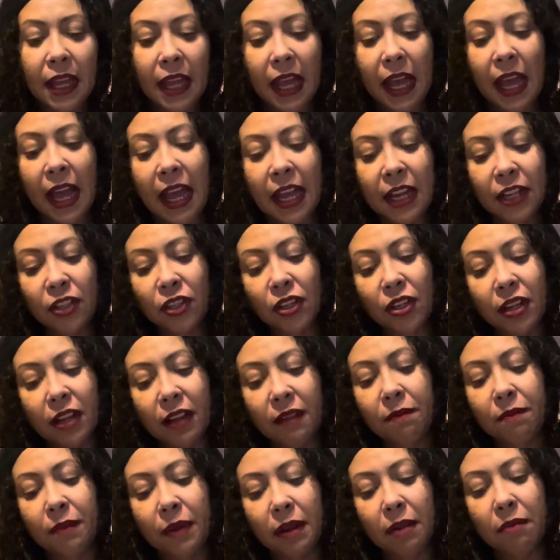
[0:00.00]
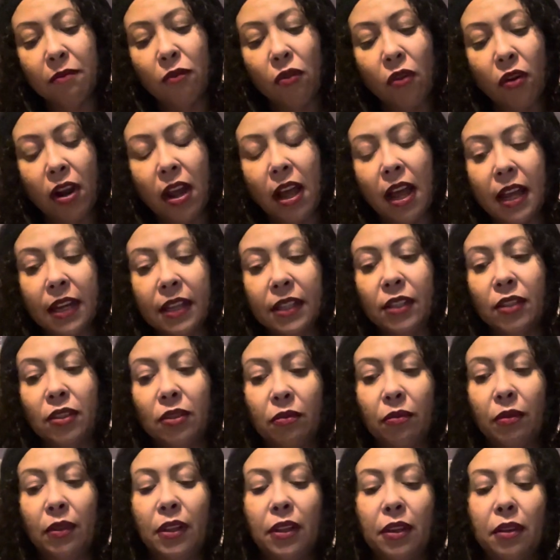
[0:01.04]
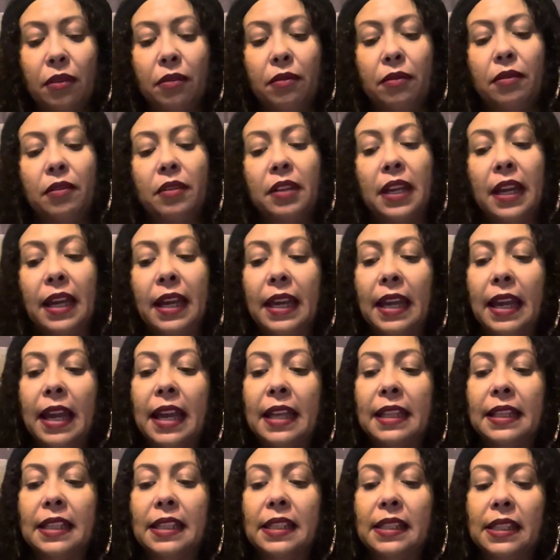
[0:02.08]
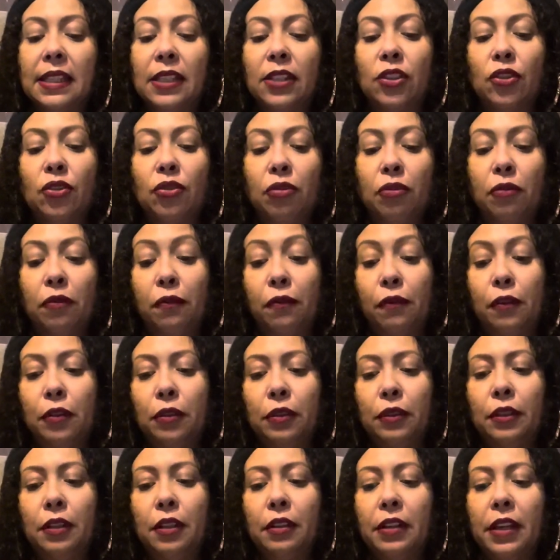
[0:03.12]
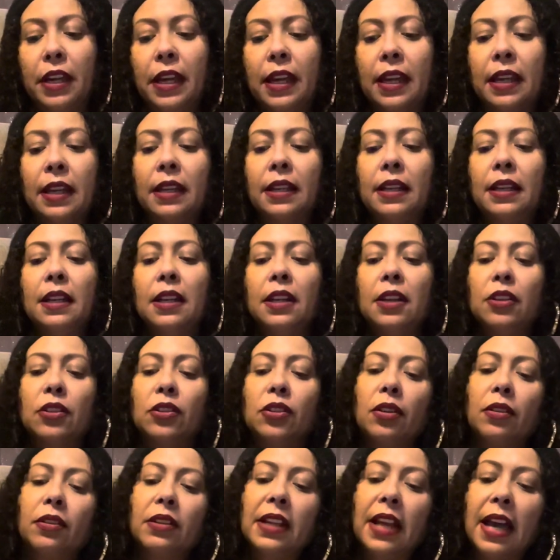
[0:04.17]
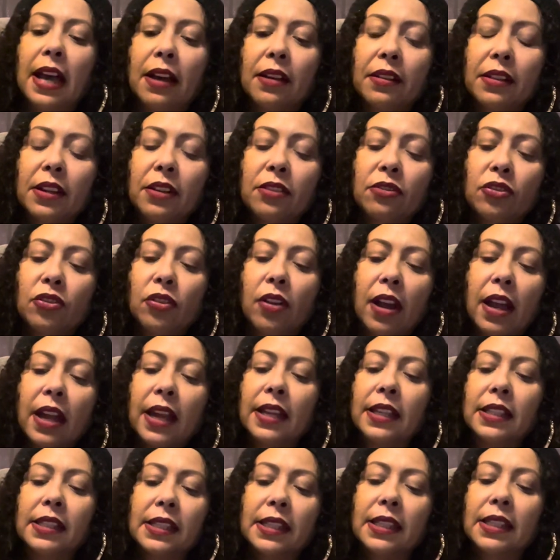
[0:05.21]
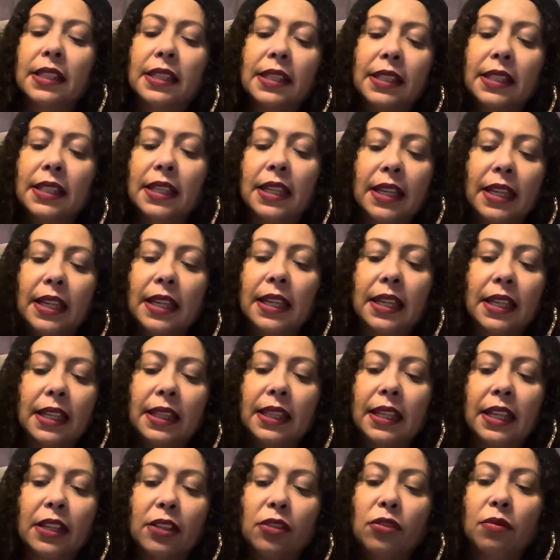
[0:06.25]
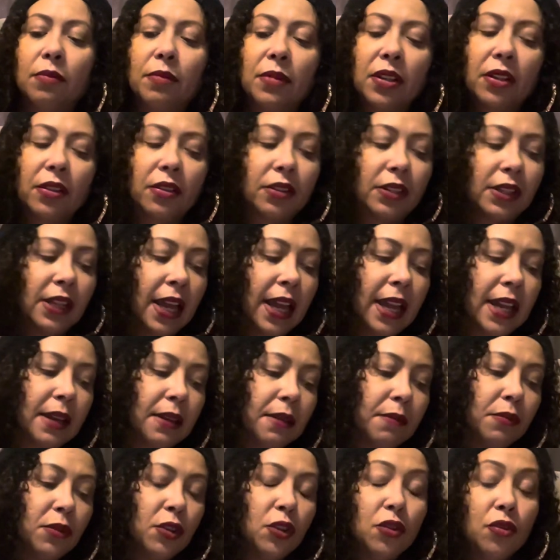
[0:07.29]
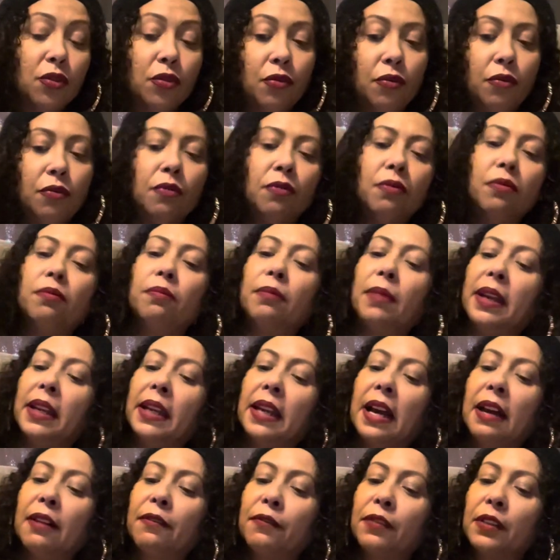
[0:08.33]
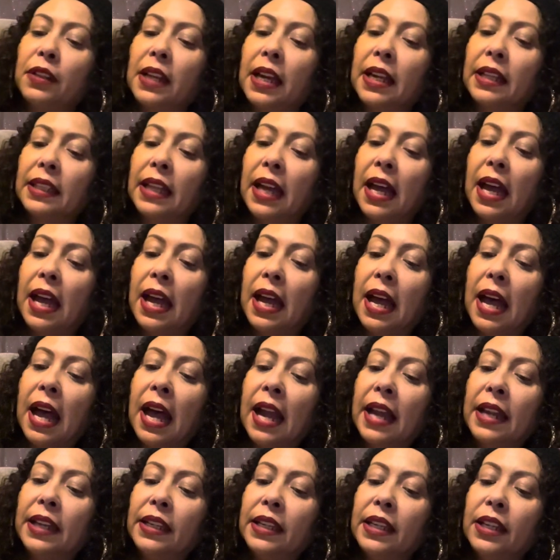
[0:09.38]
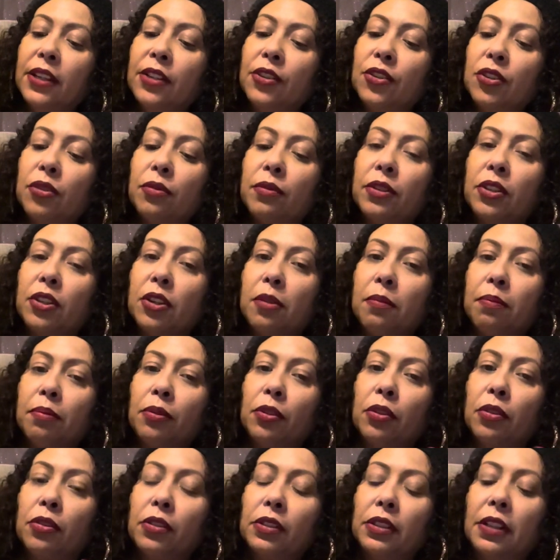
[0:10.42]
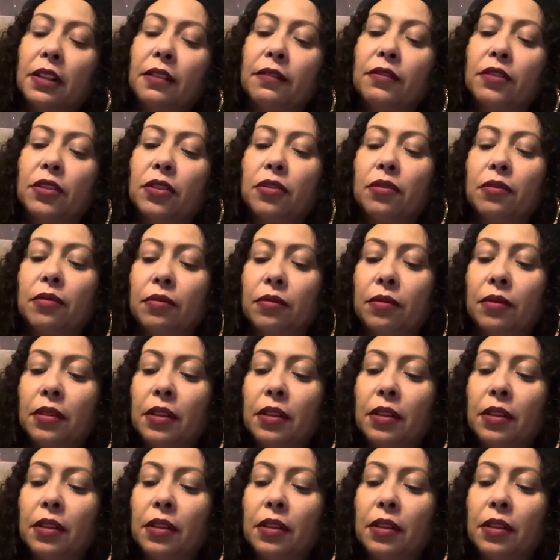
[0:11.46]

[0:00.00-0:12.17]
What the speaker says: I should have been more honest with you, okay? And this is truthful, okay? So now they're trying to see things from another light. You may not feel like that. I need you and your pure love too,